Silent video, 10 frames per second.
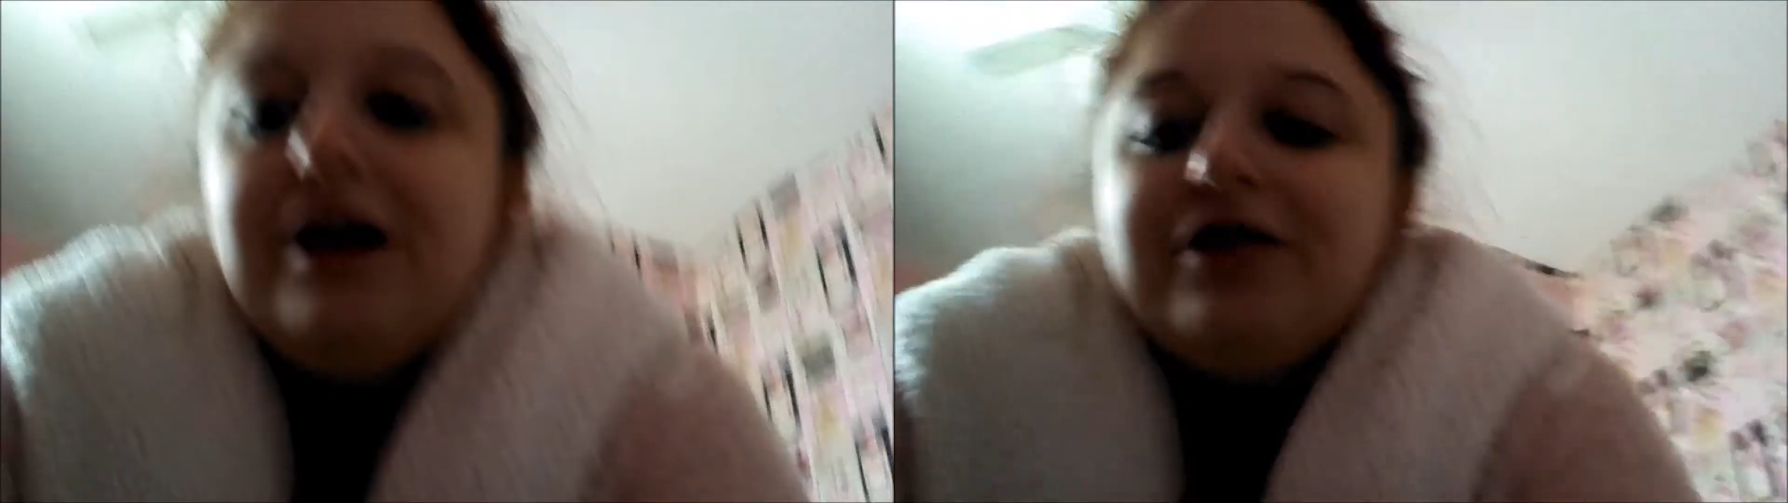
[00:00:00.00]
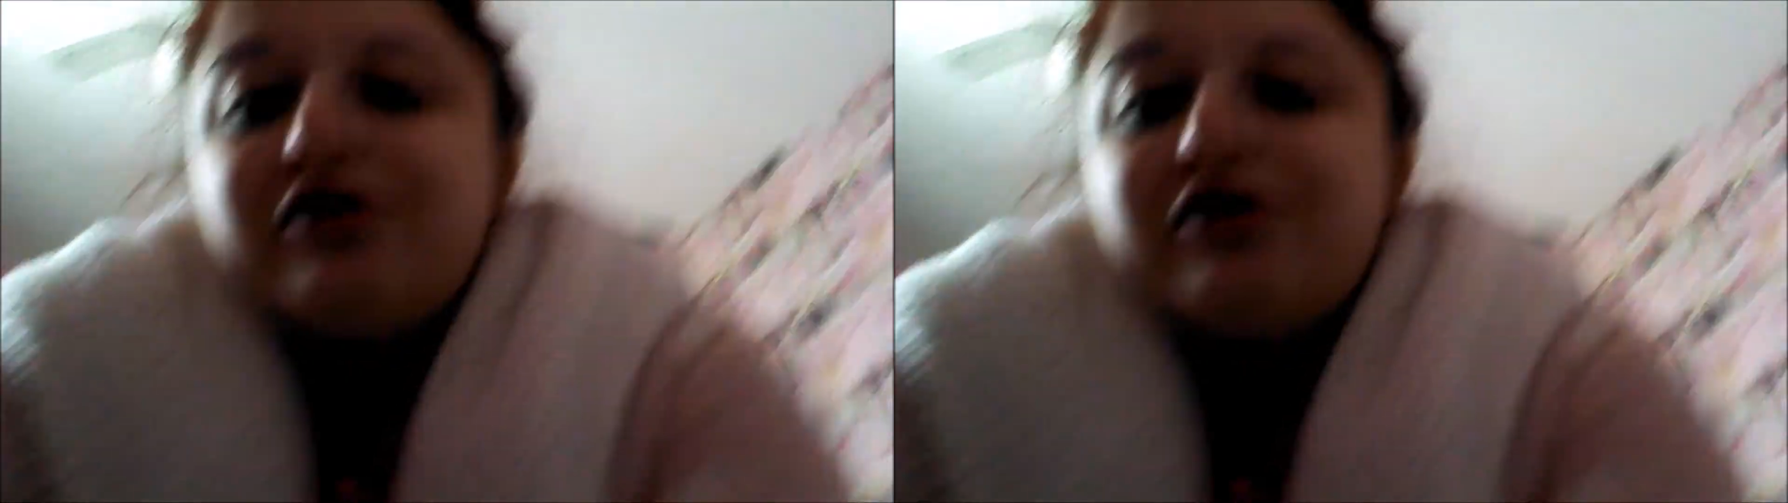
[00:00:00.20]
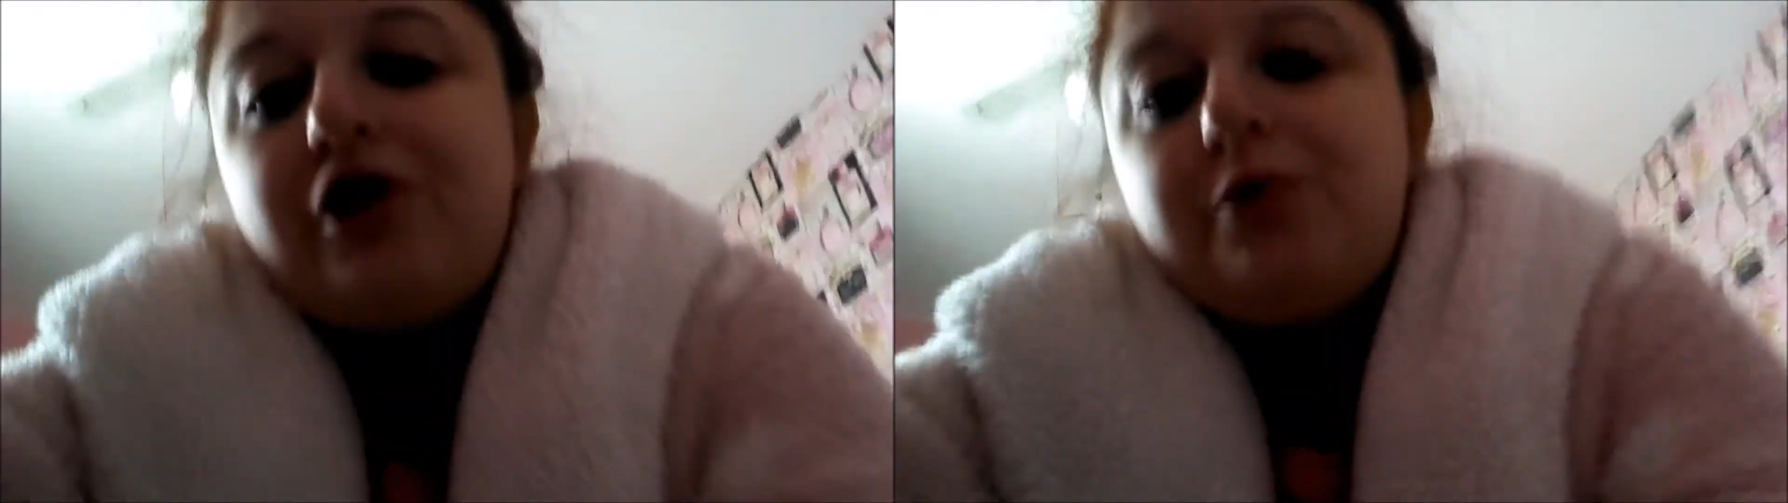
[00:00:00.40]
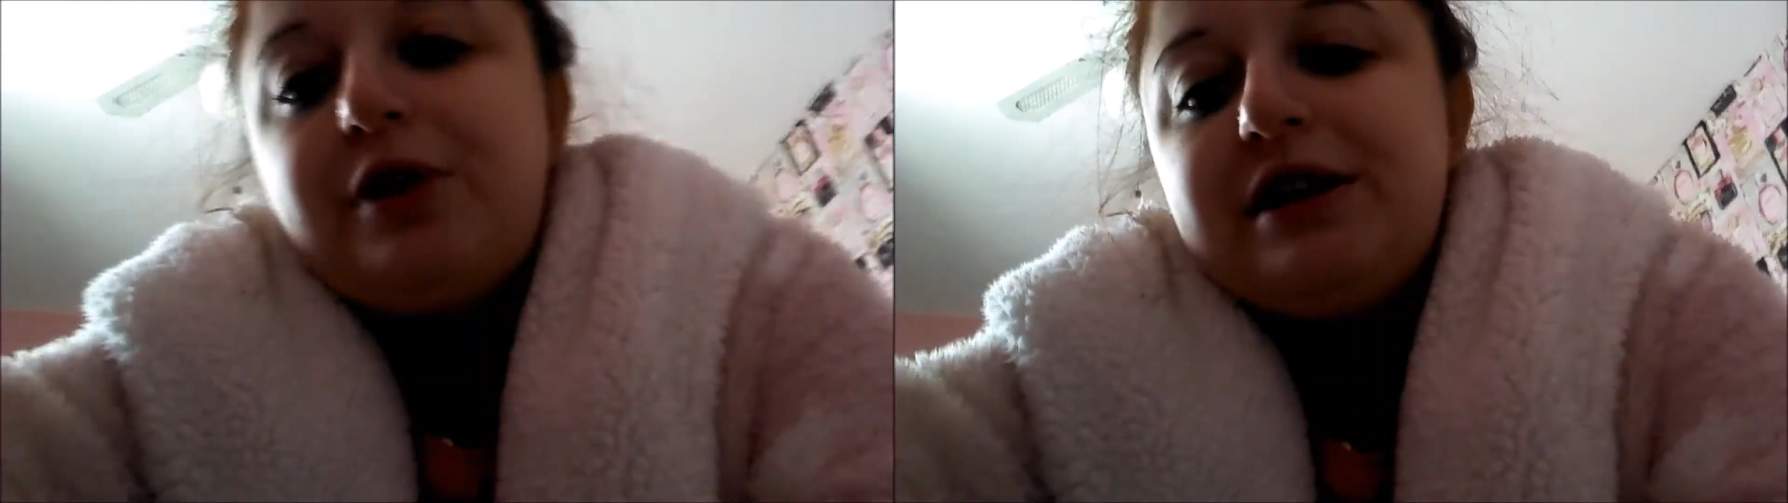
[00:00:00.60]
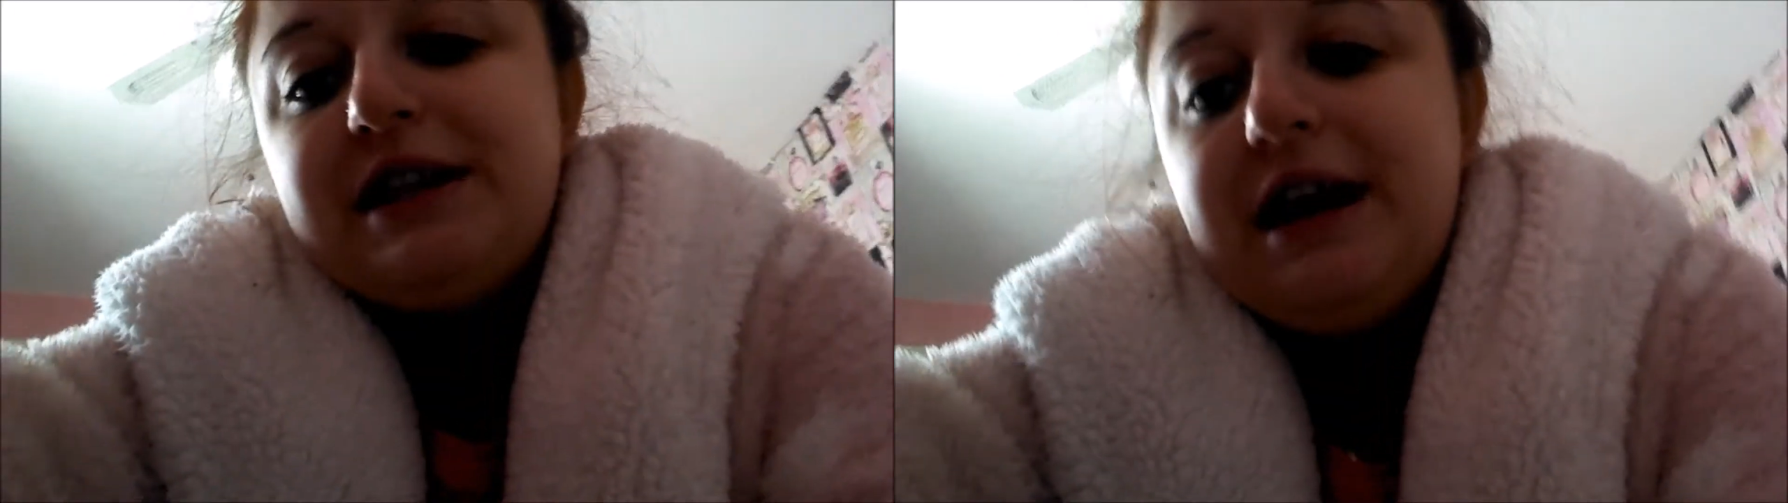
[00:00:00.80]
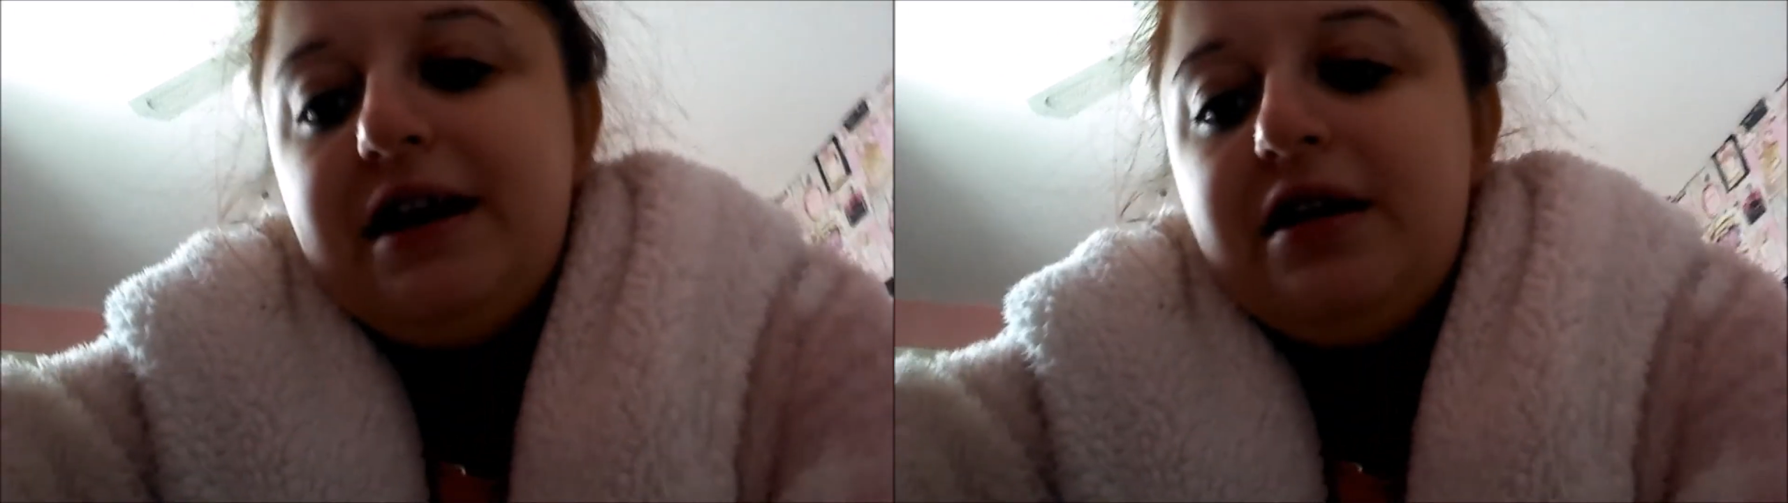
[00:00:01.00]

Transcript: So pretty.